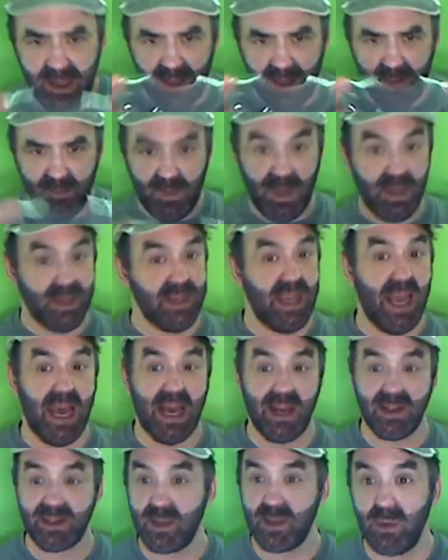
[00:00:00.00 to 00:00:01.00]
But yeah,
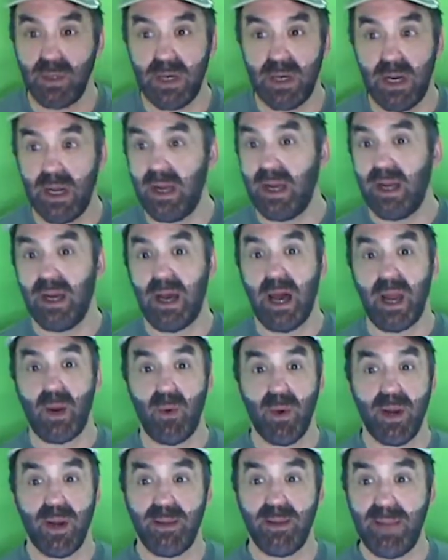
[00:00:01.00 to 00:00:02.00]
so I don't
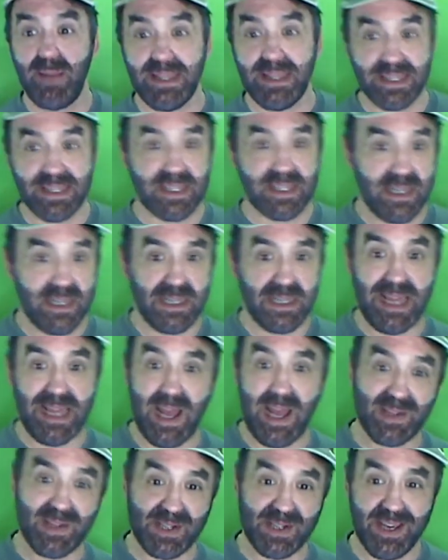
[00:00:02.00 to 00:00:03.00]
want to let this
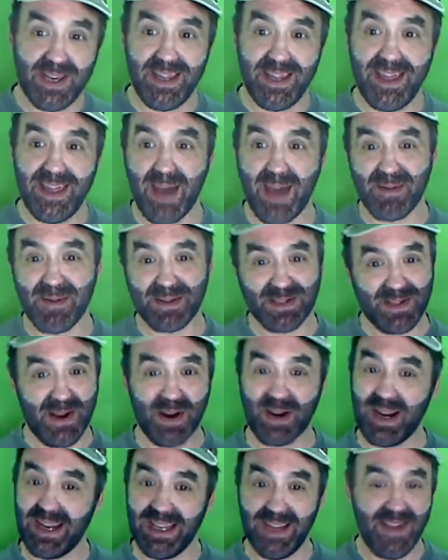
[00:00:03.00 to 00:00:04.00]
last that much longer.
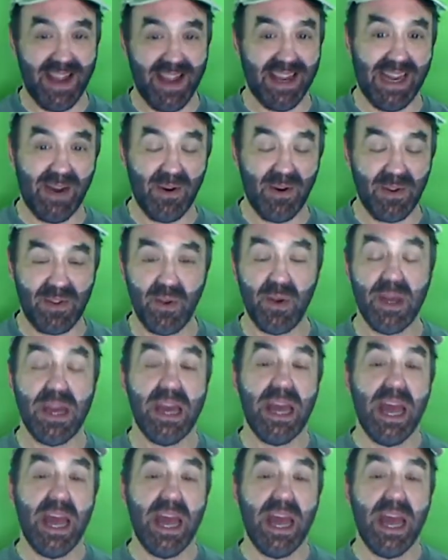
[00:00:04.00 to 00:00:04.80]
I love hanging out with you.